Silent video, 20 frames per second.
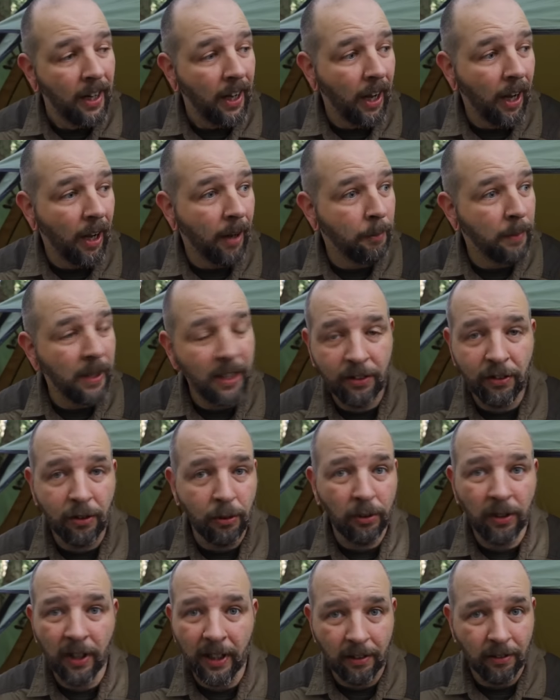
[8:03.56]
Um, he's
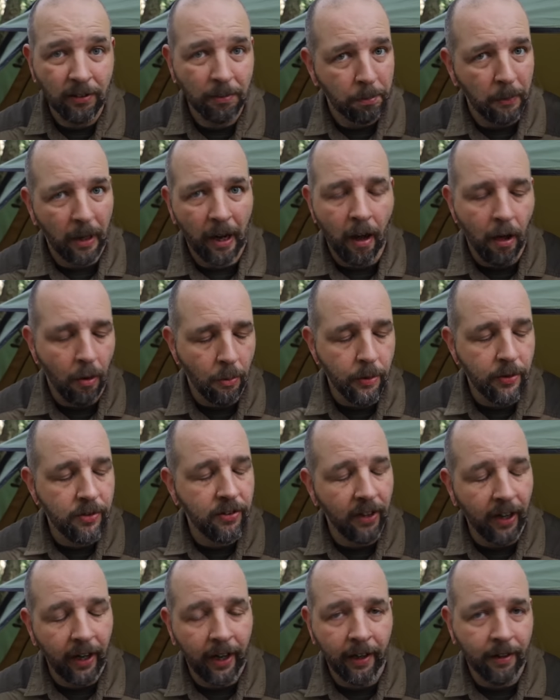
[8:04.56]
used his
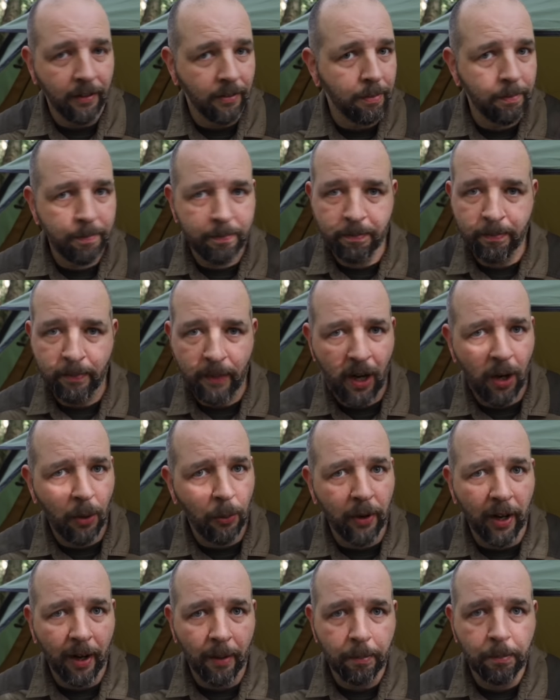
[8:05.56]
loads and
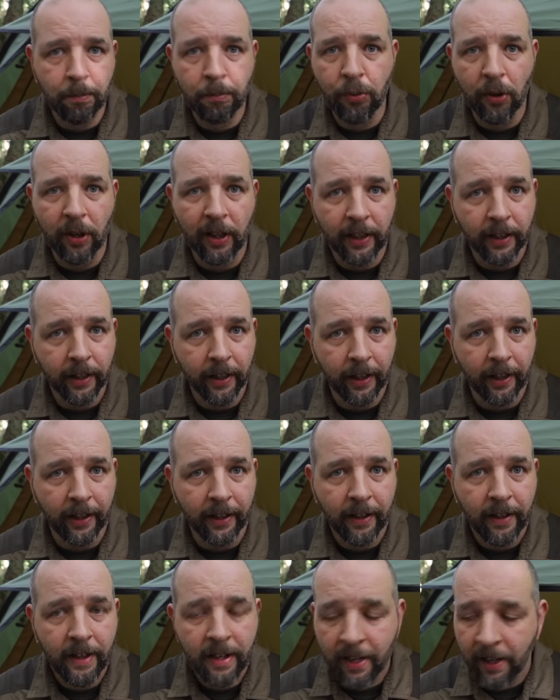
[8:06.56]
held up
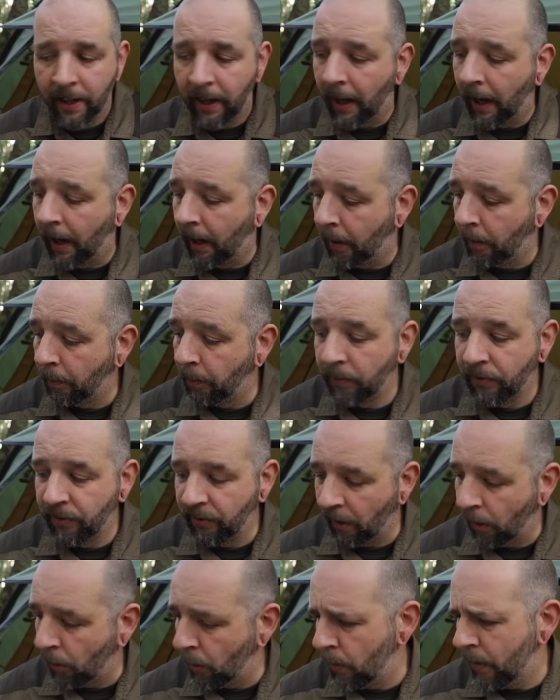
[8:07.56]
brilliantly. Um,
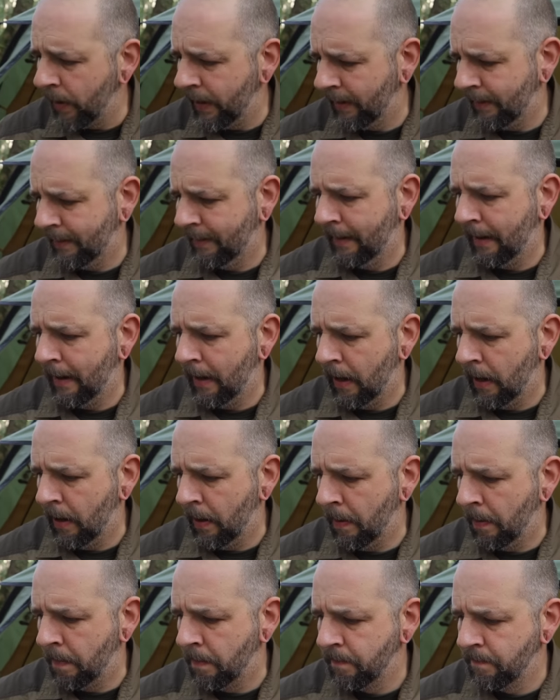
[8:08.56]
so it's
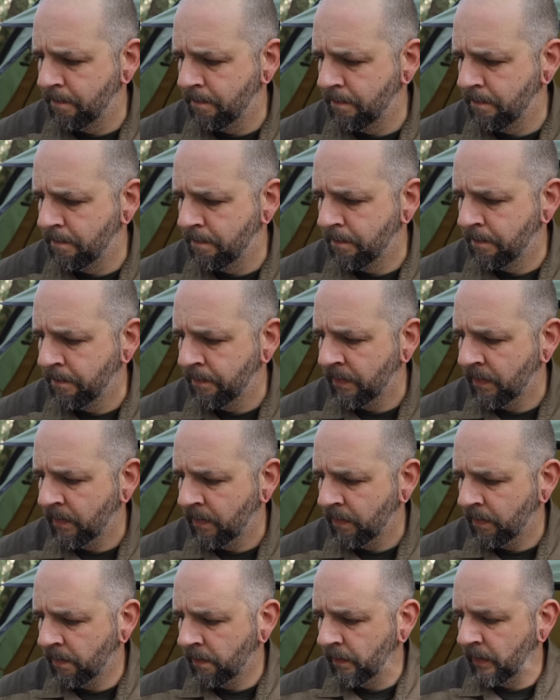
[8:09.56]
a
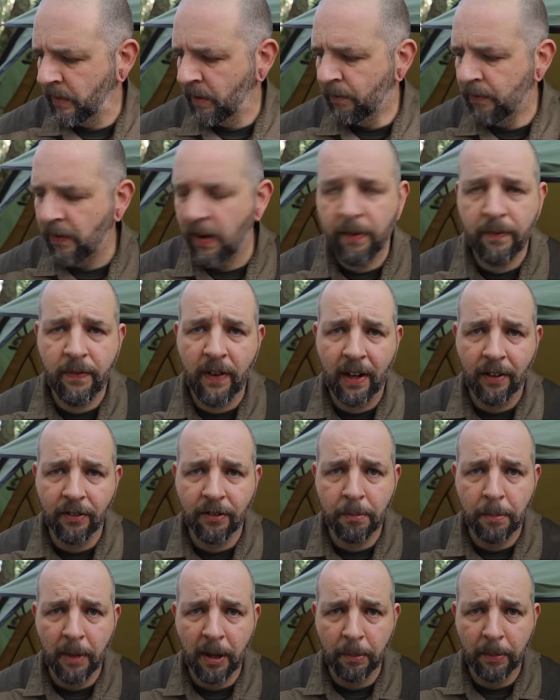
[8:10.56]

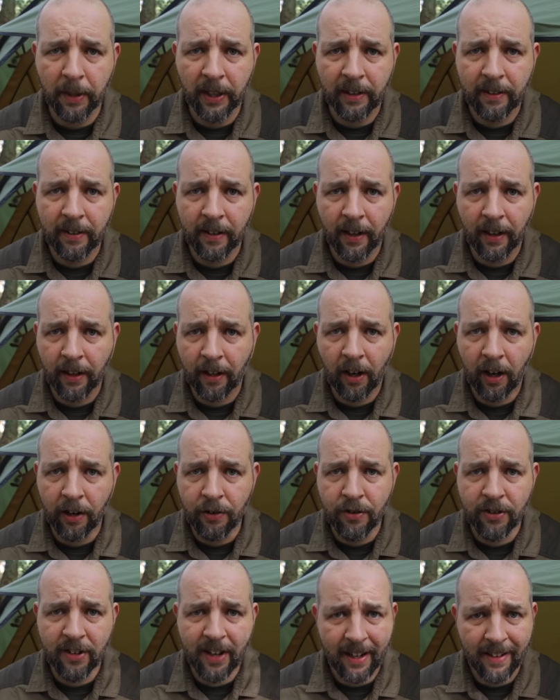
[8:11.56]
5000 millimeter
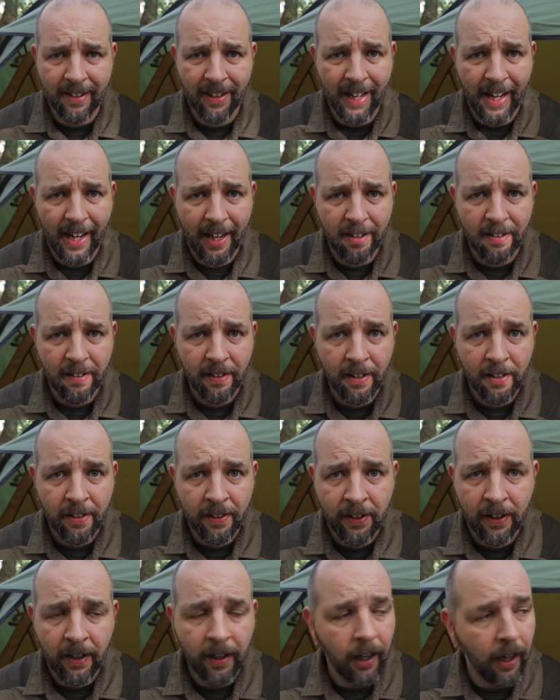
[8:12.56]
hydrostatic head
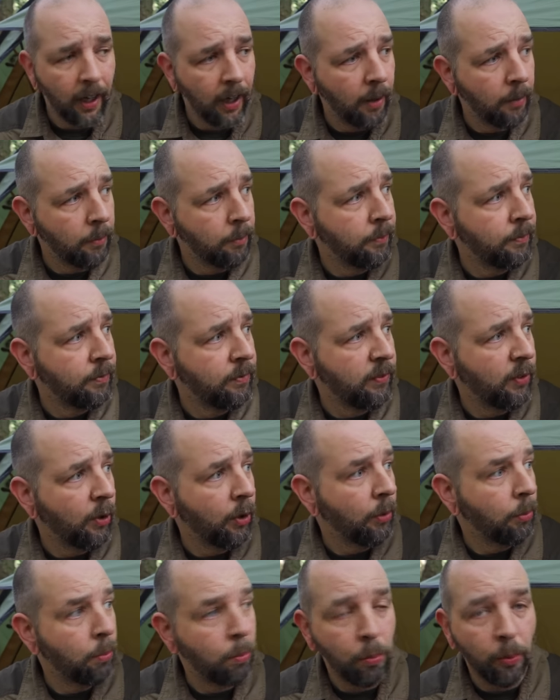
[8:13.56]
um,
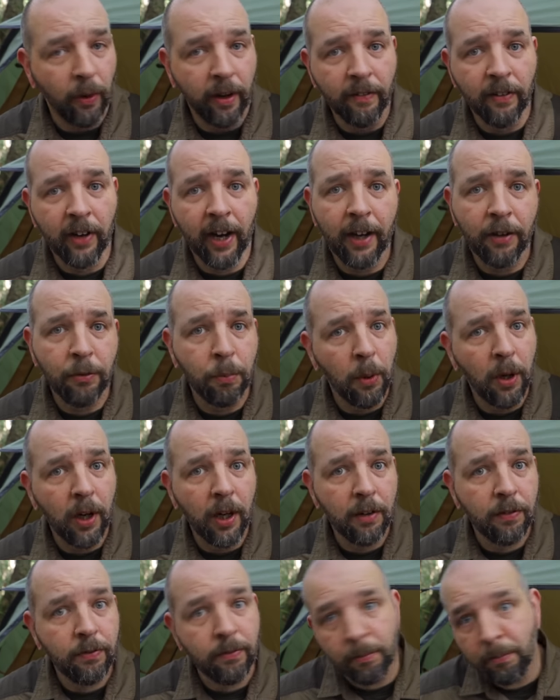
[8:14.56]
for whatever that's
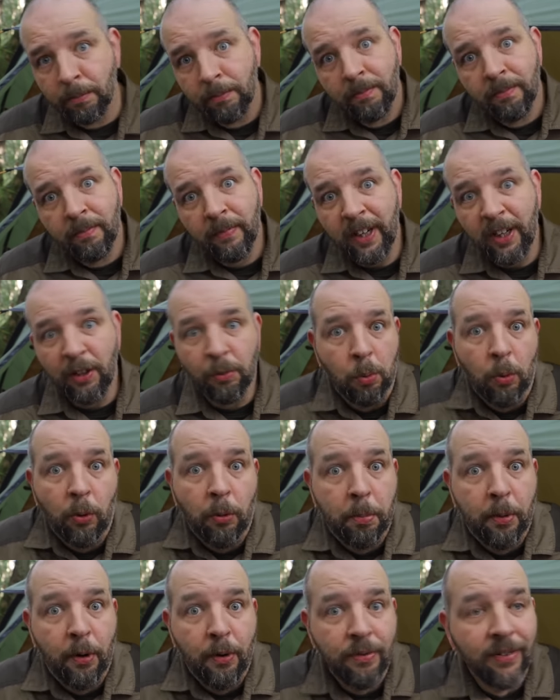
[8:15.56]
worth. It's
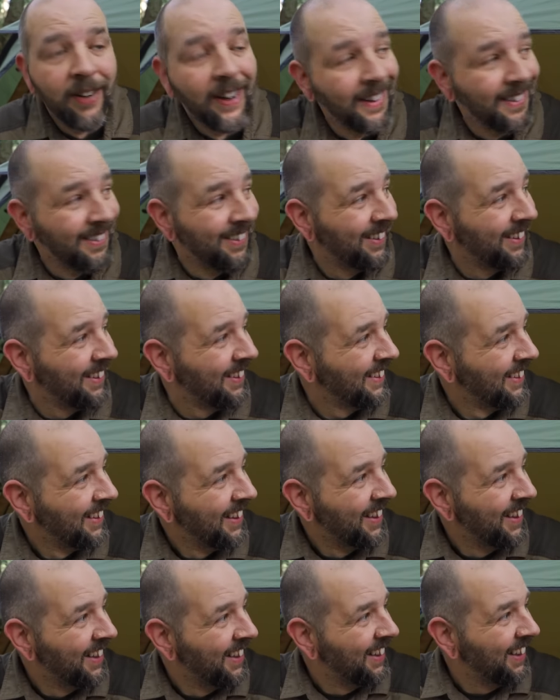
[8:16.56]

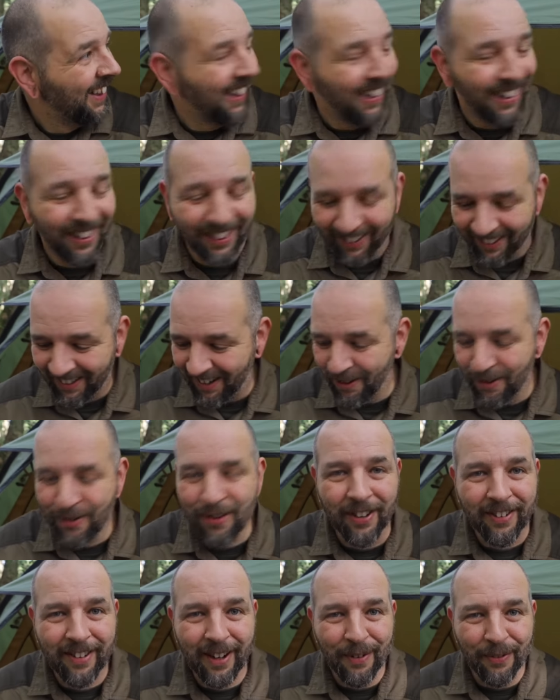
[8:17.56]
waterproof. uh, don't
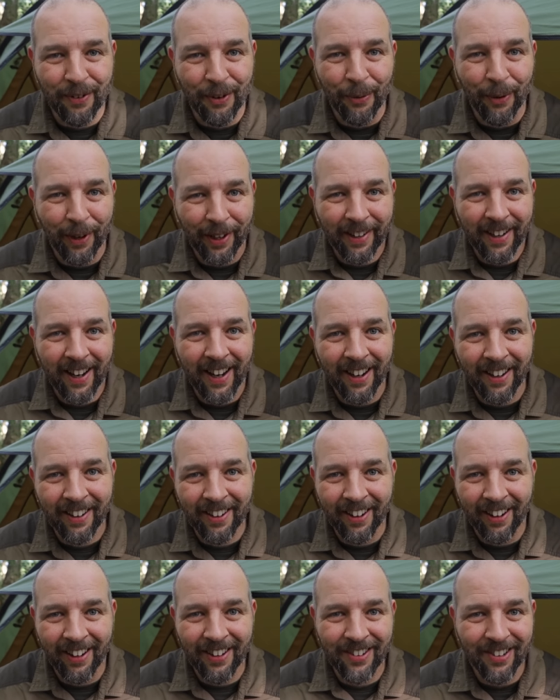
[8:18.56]
trust anything written
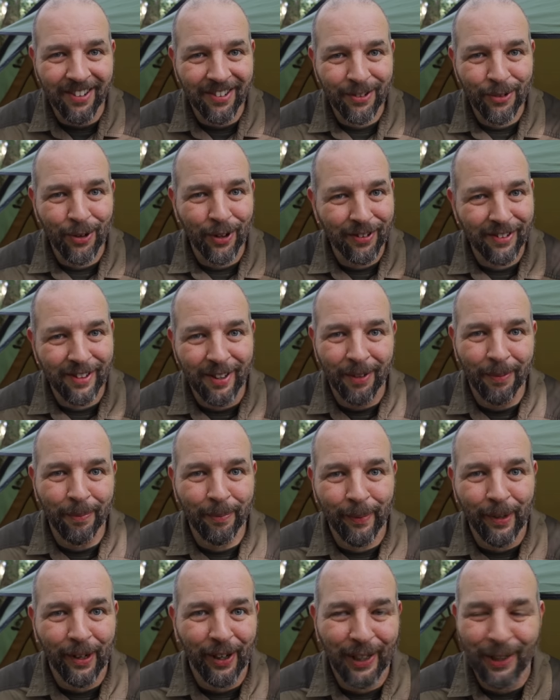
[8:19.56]
down, I just trust it
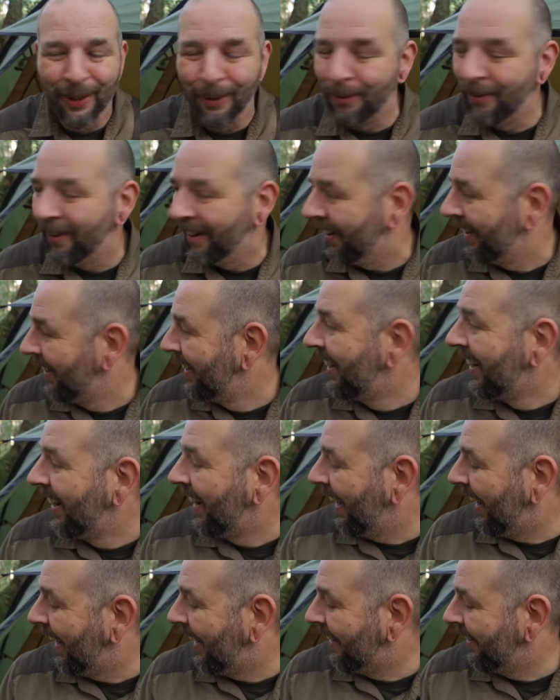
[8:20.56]
when I use it.
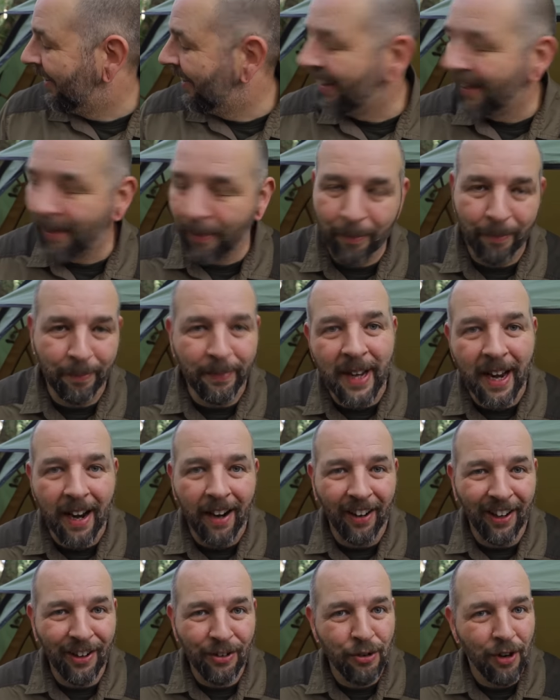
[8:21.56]
And um,
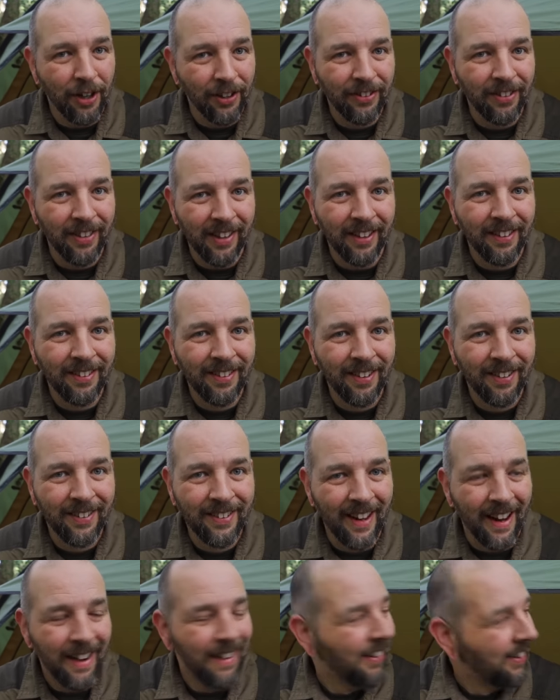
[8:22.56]
yeah, I trust this
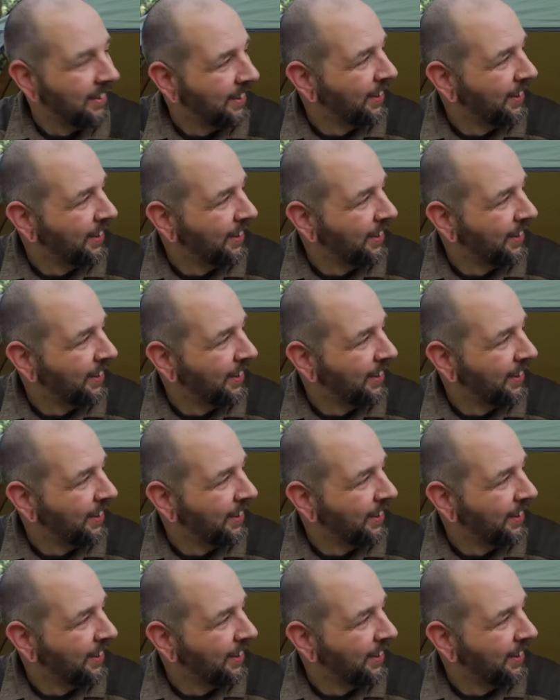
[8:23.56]
tent.